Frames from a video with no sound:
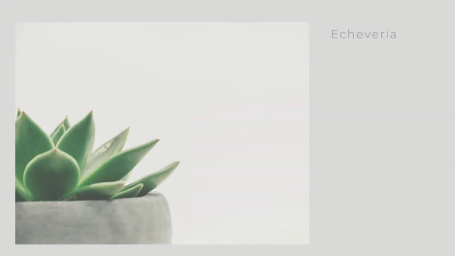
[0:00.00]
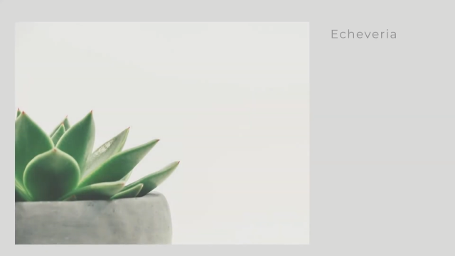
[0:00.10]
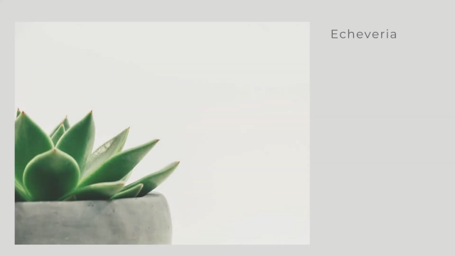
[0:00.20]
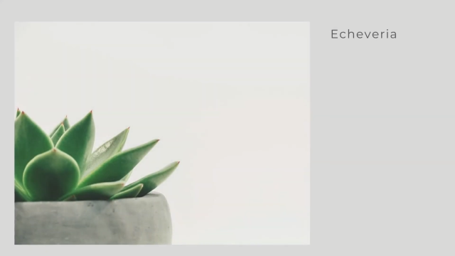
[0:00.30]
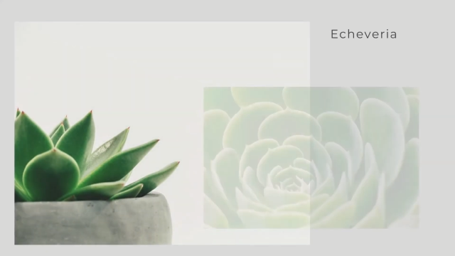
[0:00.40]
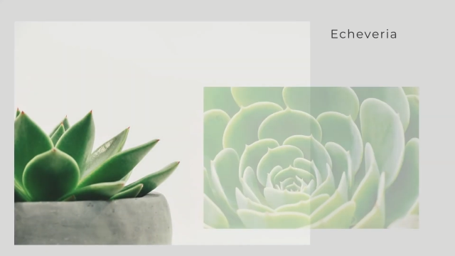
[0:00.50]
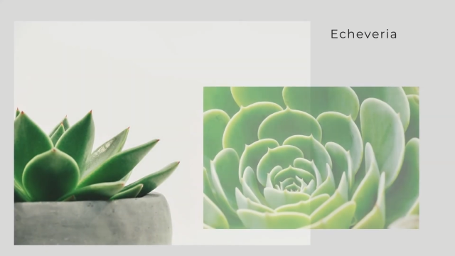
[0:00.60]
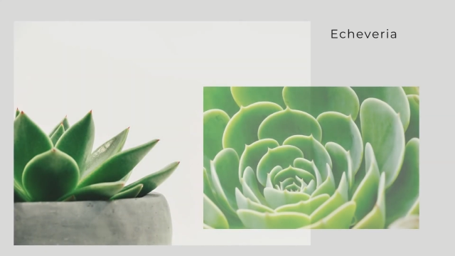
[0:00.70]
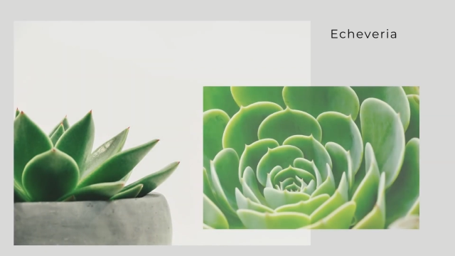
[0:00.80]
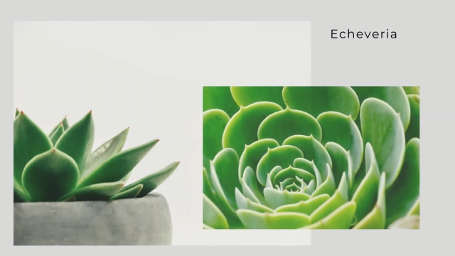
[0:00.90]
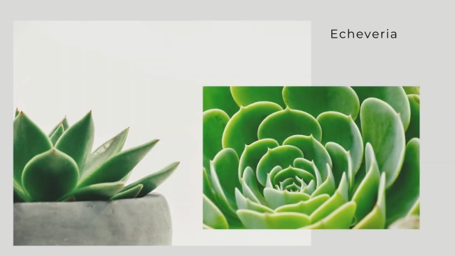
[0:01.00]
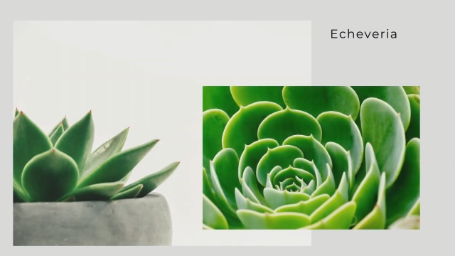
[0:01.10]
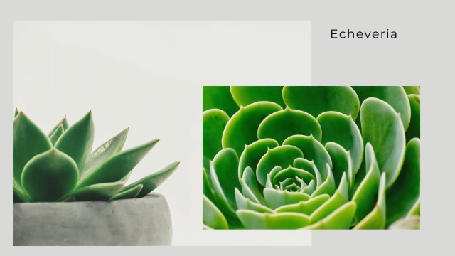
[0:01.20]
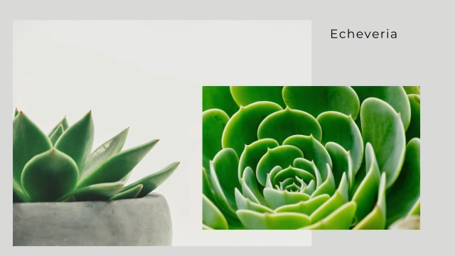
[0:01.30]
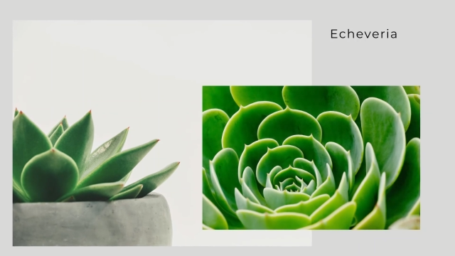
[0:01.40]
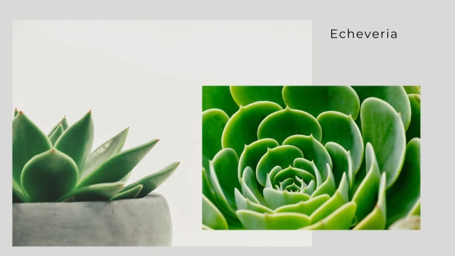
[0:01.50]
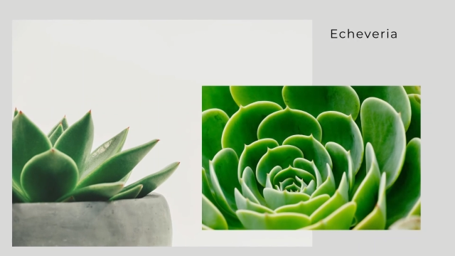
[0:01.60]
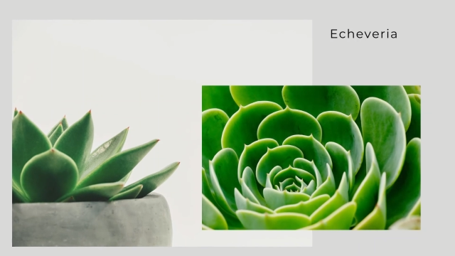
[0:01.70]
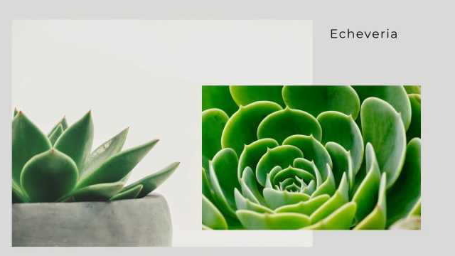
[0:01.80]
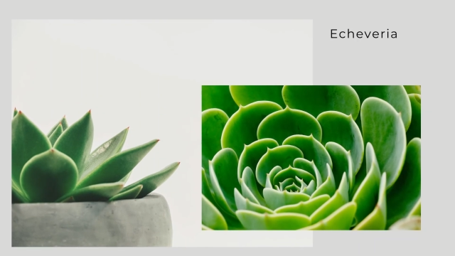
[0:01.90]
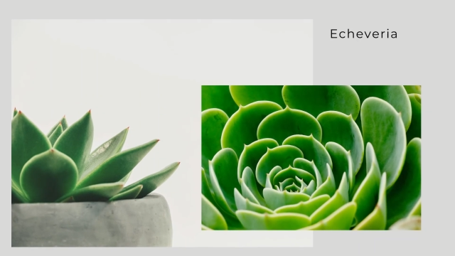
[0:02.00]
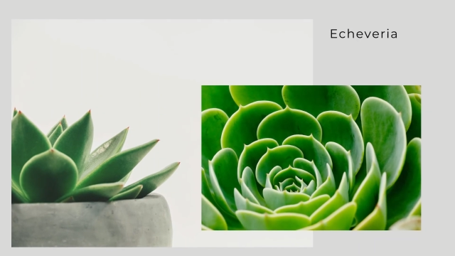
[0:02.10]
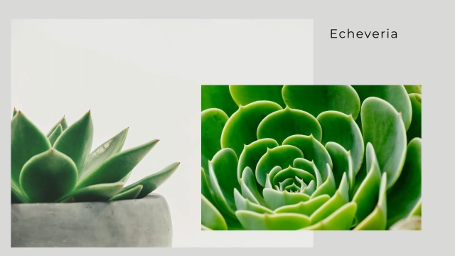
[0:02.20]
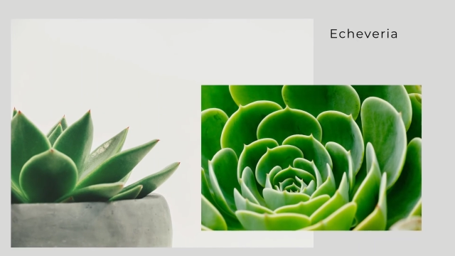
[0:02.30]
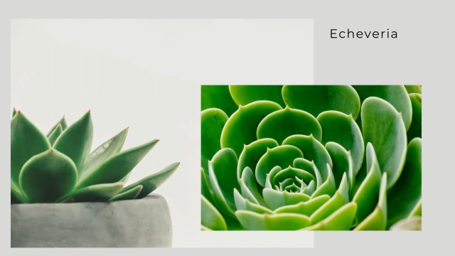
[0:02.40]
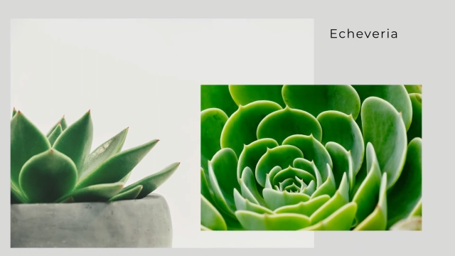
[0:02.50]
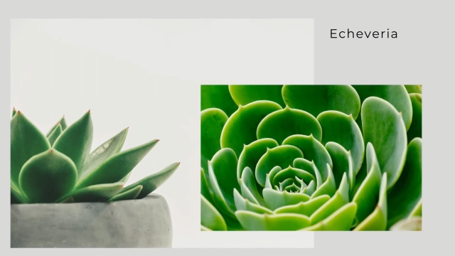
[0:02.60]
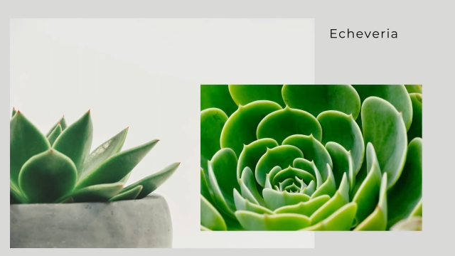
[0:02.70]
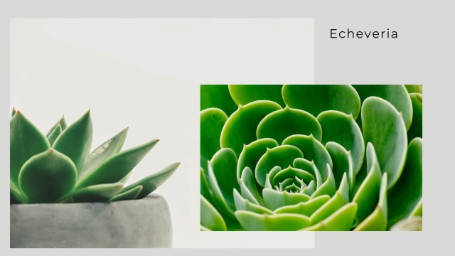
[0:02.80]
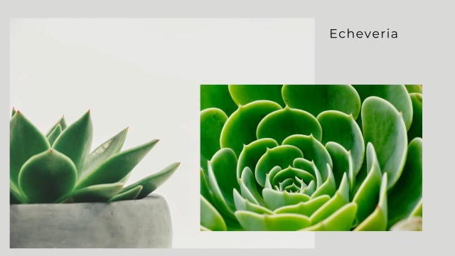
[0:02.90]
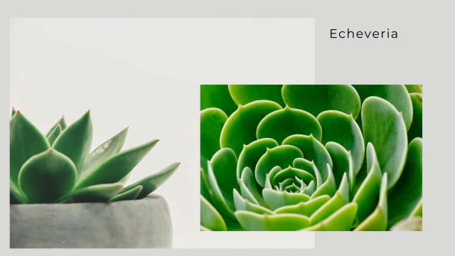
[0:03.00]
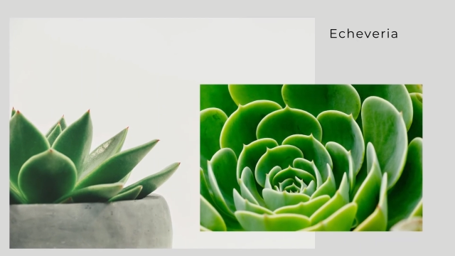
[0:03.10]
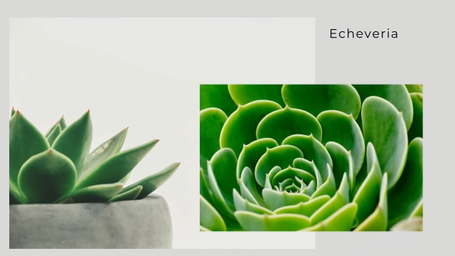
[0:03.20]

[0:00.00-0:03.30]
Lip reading: No face is visible, so there are no lips to read.